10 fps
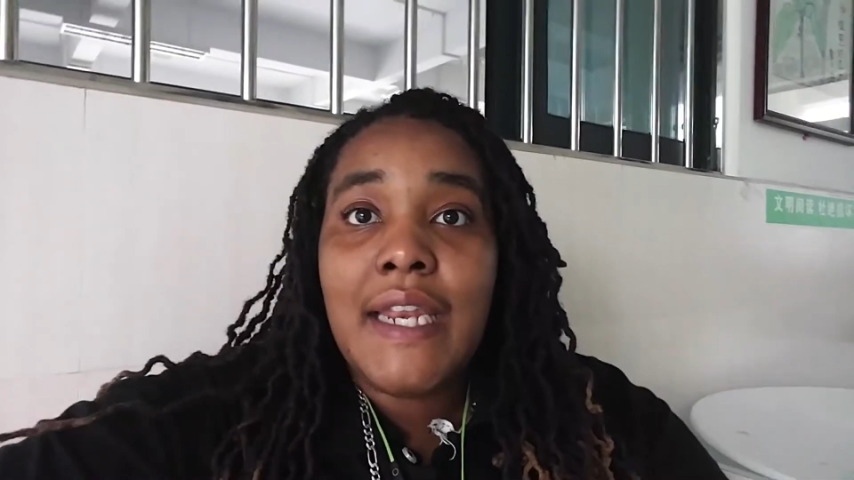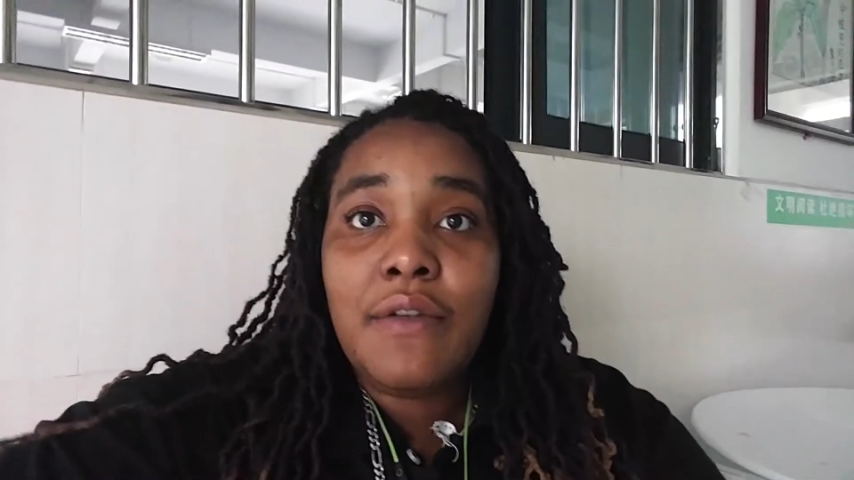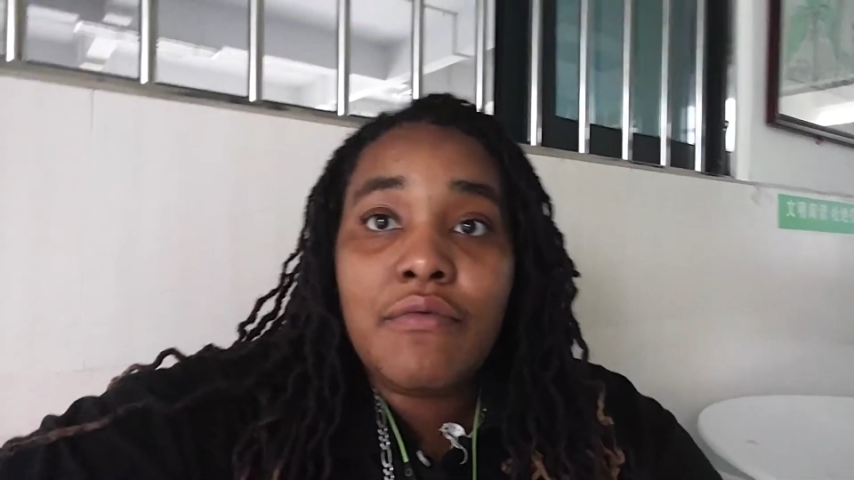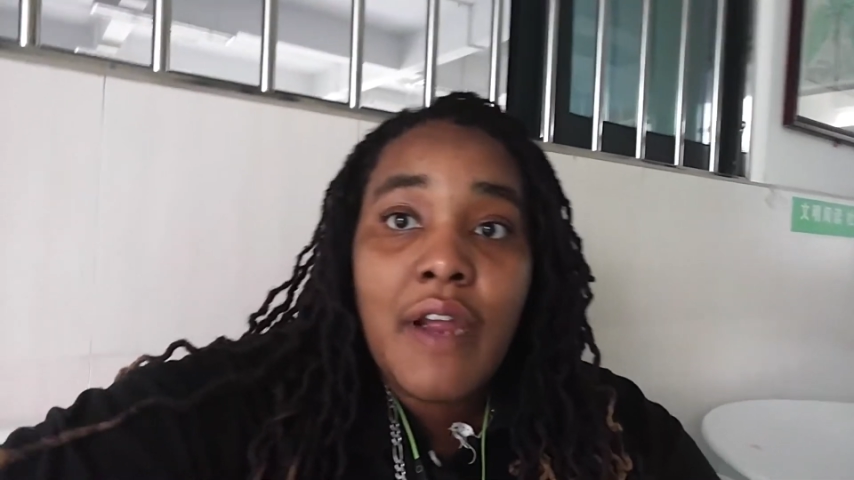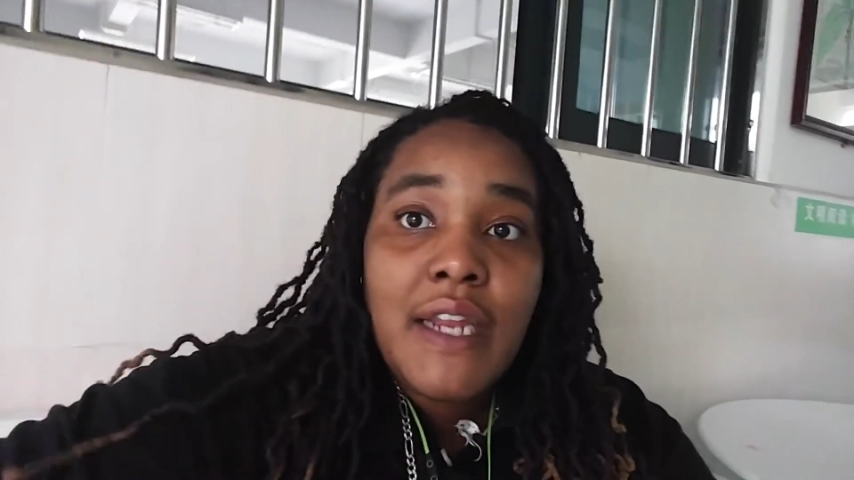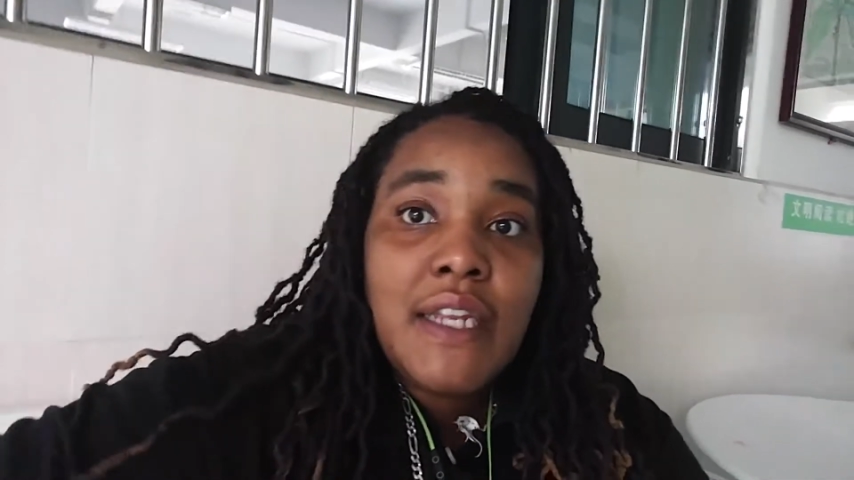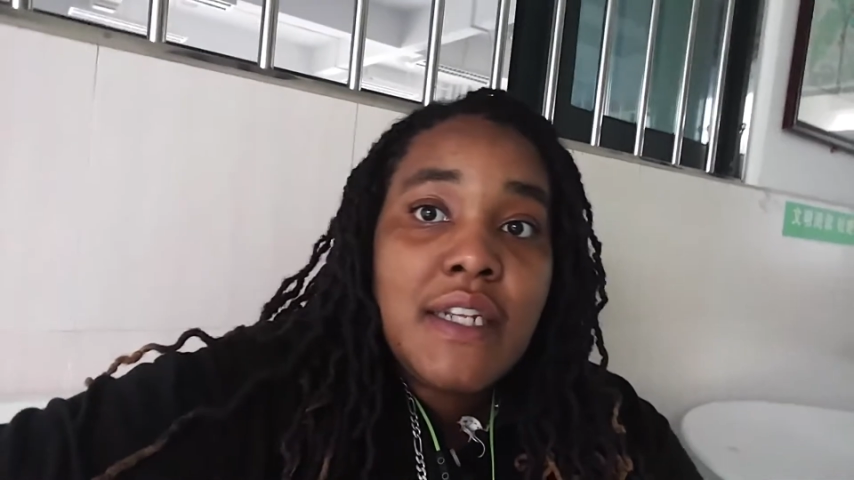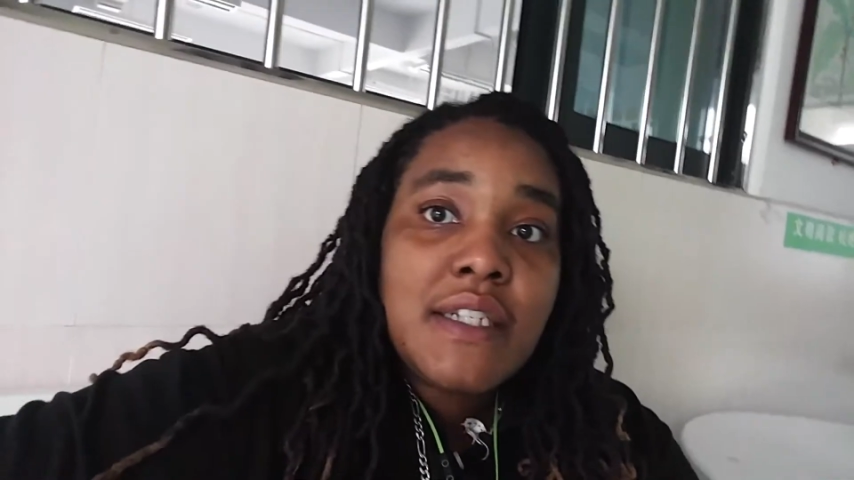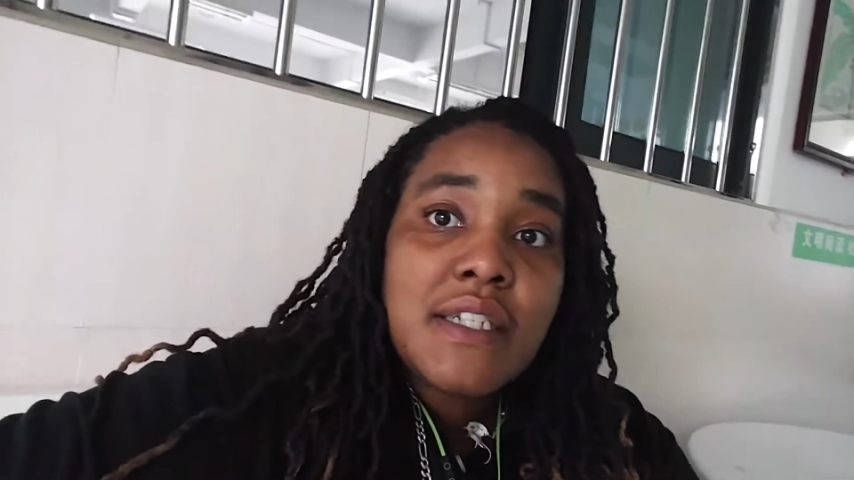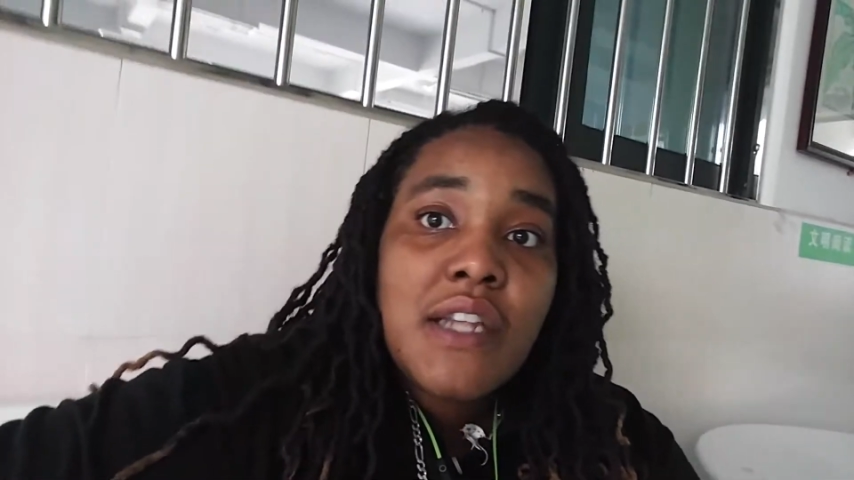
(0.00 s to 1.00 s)
any
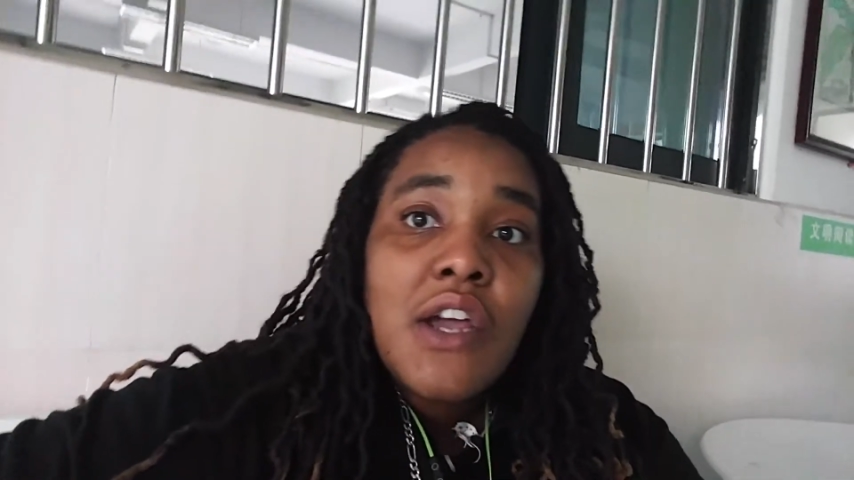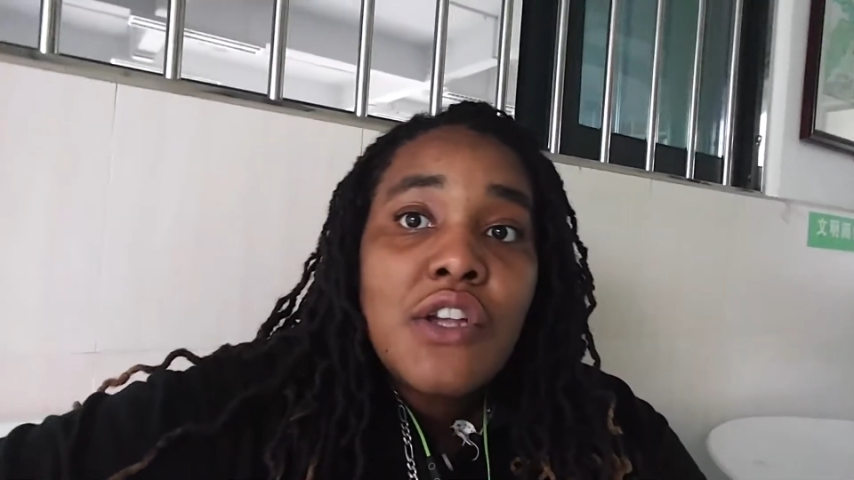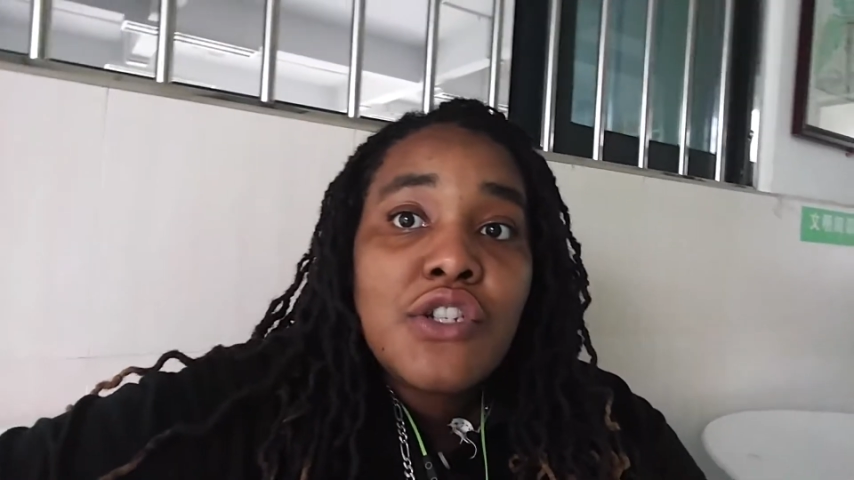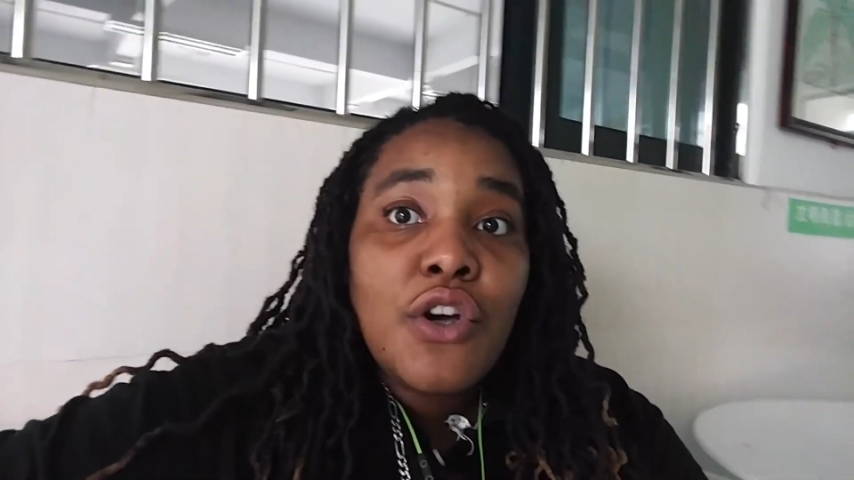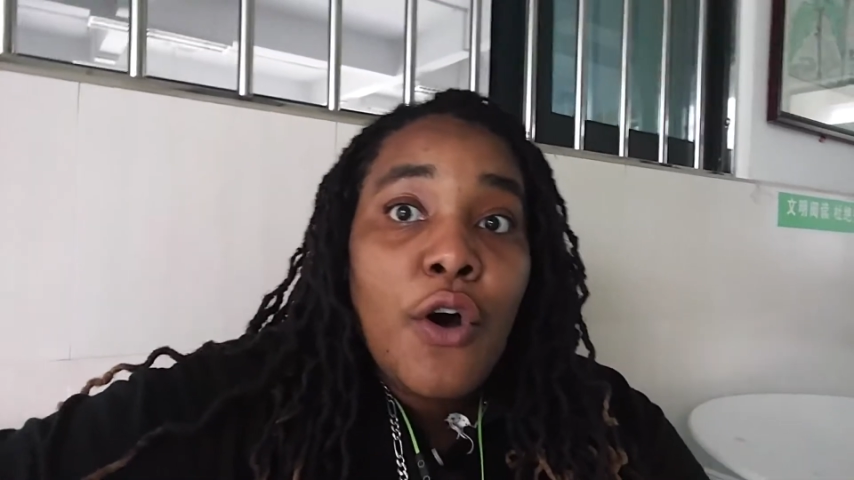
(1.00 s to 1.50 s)
ratings. So